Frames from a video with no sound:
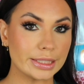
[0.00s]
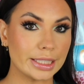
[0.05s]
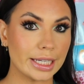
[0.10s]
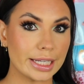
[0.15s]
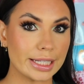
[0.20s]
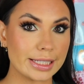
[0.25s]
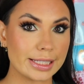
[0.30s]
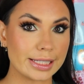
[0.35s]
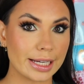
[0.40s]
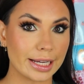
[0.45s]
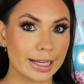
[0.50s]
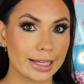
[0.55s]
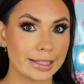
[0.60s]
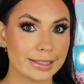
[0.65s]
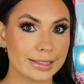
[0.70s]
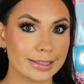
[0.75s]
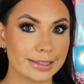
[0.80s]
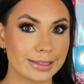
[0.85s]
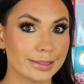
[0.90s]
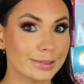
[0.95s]
It's
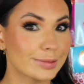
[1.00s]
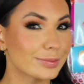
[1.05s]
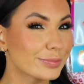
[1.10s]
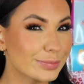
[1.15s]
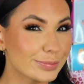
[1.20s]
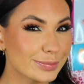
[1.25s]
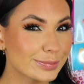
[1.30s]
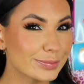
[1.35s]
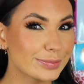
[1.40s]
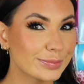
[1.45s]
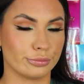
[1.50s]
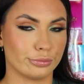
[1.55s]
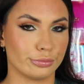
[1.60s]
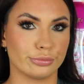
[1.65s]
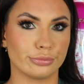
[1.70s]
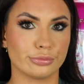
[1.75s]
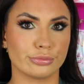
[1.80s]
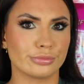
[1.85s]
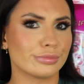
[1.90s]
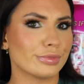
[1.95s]
nice.
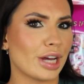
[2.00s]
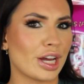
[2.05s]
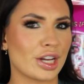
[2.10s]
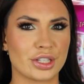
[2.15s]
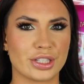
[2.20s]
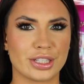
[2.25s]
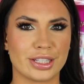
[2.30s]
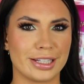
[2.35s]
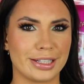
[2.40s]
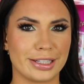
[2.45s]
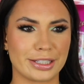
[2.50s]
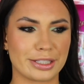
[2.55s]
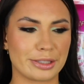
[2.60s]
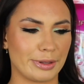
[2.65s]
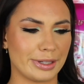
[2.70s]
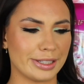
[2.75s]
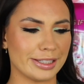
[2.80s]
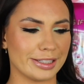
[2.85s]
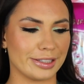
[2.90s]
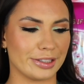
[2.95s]
I just didn't
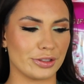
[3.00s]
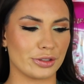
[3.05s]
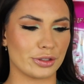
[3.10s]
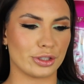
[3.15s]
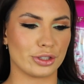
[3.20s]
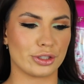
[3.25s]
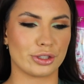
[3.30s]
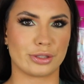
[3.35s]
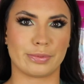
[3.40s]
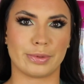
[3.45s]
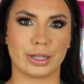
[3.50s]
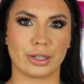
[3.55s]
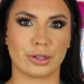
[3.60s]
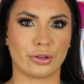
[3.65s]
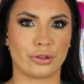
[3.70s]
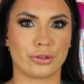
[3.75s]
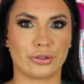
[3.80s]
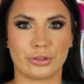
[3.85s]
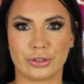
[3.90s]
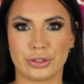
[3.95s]
expect it. Usually you just buy a
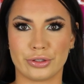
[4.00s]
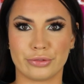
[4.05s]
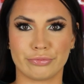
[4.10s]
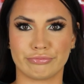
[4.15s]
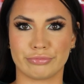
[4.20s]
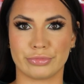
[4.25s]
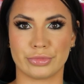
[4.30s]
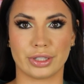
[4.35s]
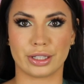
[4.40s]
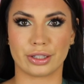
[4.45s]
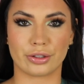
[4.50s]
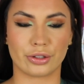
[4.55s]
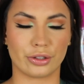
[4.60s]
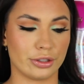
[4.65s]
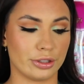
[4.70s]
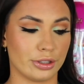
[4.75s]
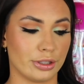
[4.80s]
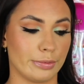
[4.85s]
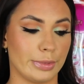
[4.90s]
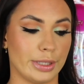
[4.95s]
curler and you get a
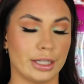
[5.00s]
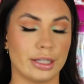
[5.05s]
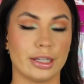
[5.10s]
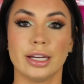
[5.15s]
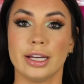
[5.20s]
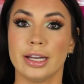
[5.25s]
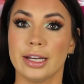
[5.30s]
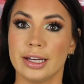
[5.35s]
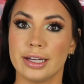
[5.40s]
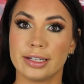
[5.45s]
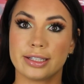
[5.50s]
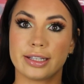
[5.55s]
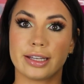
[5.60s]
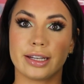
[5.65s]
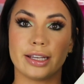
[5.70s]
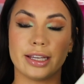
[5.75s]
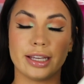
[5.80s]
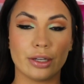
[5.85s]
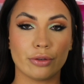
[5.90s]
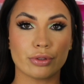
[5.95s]
curler, but to get a
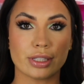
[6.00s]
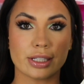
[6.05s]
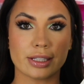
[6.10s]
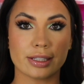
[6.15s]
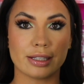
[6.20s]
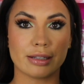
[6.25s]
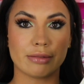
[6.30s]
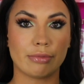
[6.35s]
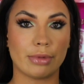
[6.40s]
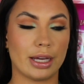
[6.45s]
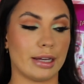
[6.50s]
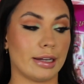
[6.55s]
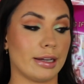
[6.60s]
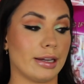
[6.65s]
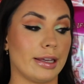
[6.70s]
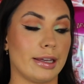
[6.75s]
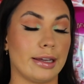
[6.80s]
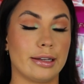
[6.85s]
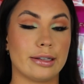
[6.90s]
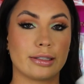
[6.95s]
heat resistant mat
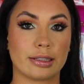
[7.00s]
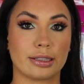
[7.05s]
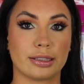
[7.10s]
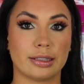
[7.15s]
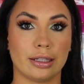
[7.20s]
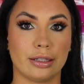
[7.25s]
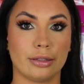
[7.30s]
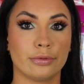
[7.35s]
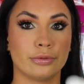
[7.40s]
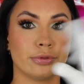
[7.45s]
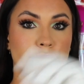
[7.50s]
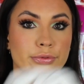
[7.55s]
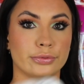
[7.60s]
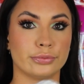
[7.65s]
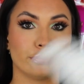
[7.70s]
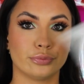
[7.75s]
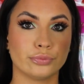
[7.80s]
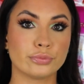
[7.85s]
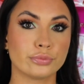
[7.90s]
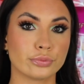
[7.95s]
and a glove,
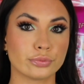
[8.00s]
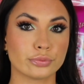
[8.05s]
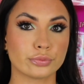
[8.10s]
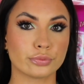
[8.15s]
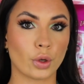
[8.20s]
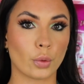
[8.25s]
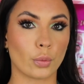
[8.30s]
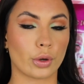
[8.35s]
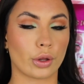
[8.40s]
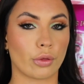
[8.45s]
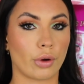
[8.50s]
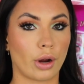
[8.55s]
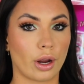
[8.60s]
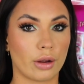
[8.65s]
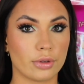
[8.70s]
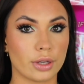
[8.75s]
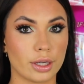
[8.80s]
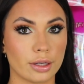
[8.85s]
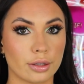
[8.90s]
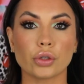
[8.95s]
we're
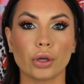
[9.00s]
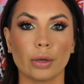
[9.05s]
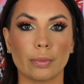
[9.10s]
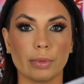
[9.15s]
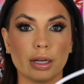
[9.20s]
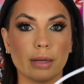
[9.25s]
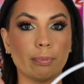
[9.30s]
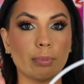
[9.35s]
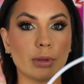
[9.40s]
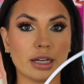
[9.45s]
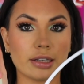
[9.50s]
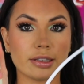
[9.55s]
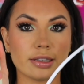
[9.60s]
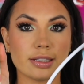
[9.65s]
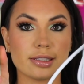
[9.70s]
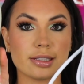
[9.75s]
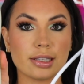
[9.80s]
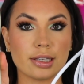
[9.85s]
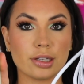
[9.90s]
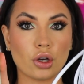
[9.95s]
thriving. So I'm gonna plug
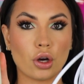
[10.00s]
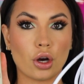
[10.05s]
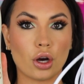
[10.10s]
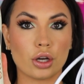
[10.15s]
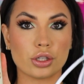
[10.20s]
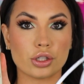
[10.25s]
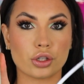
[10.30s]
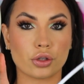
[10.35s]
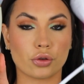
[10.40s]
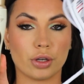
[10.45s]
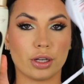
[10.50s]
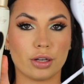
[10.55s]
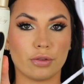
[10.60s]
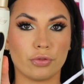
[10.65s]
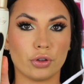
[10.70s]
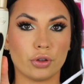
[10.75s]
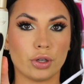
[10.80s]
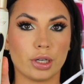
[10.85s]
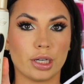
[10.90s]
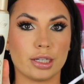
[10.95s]
this in on screen for
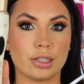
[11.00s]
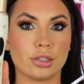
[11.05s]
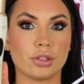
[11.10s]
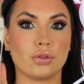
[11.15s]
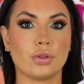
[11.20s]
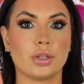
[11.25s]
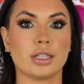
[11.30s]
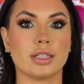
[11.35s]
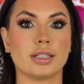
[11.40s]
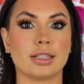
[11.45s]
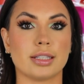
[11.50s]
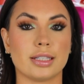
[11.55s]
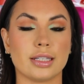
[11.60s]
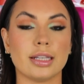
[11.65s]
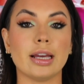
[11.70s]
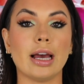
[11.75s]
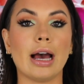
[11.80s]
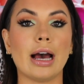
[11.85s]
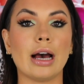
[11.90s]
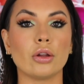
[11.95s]
you guys so you can see
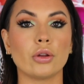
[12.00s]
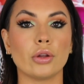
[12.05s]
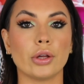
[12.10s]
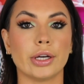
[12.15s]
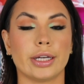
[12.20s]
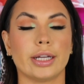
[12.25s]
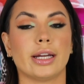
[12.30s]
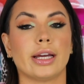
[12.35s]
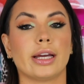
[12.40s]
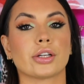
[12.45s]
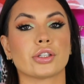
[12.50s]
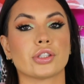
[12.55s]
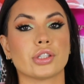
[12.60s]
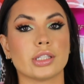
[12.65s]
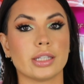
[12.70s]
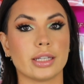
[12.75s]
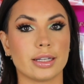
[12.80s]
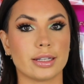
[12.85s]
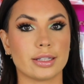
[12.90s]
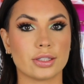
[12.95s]
how long it actually
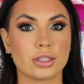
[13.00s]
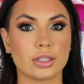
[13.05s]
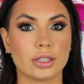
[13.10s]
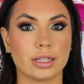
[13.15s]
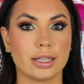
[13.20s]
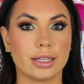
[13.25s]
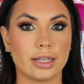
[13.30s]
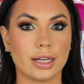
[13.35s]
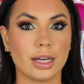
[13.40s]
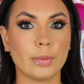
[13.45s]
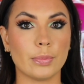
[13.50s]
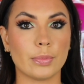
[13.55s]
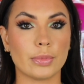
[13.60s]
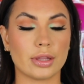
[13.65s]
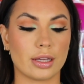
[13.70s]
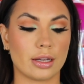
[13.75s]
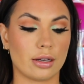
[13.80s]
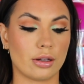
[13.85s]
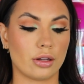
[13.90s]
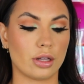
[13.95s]
takes to heat up, and
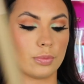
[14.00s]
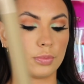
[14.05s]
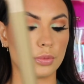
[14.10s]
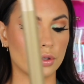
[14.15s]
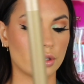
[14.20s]
then I'll